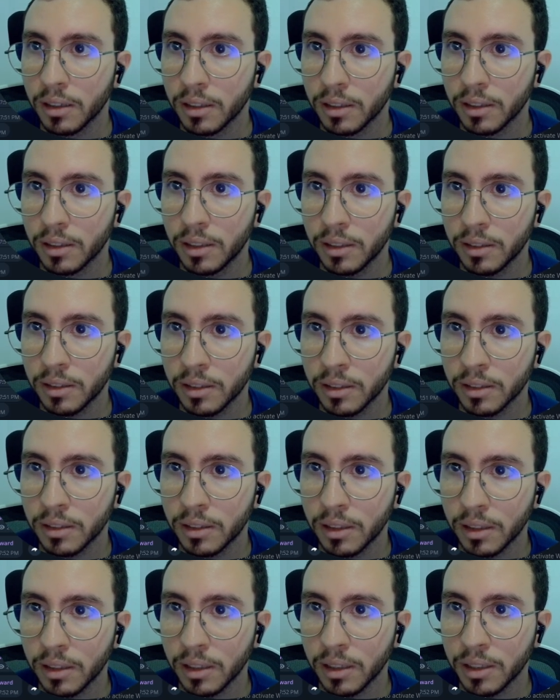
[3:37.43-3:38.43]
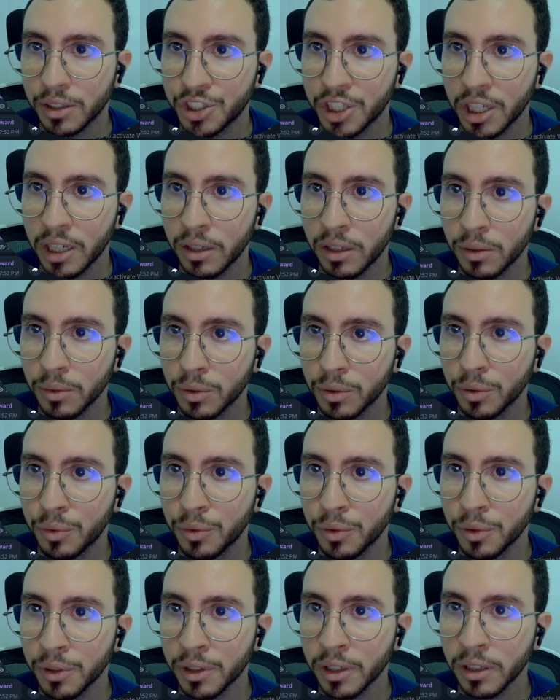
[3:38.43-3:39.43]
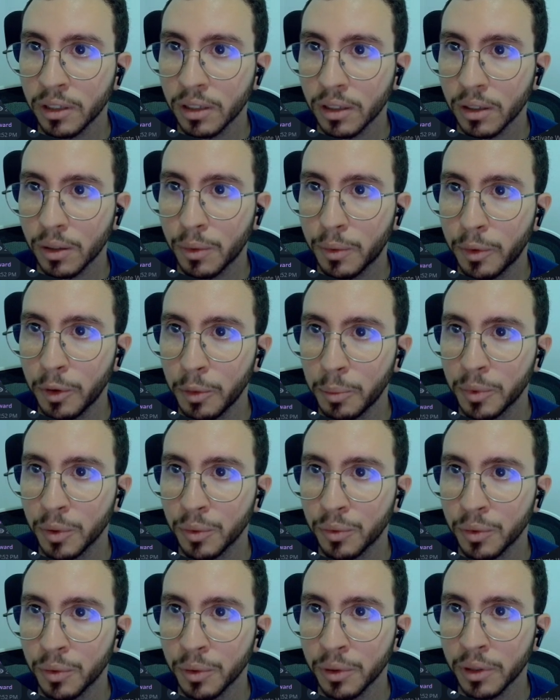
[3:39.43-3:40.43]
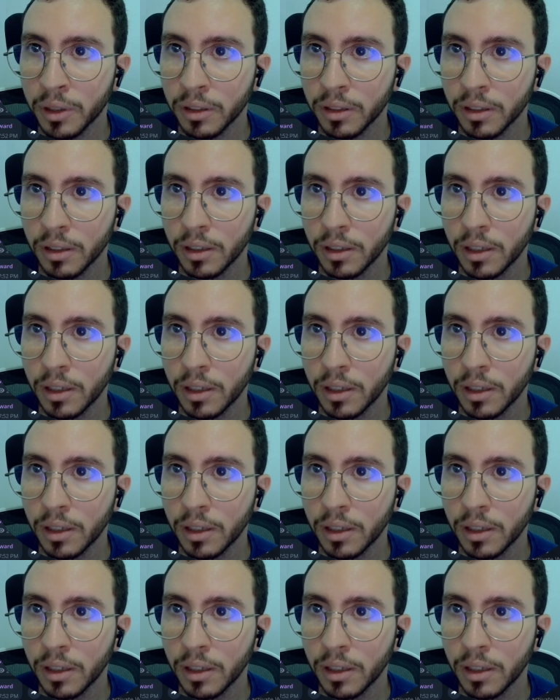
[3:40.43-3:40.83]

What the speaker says: This is the channel to forward, group to forward.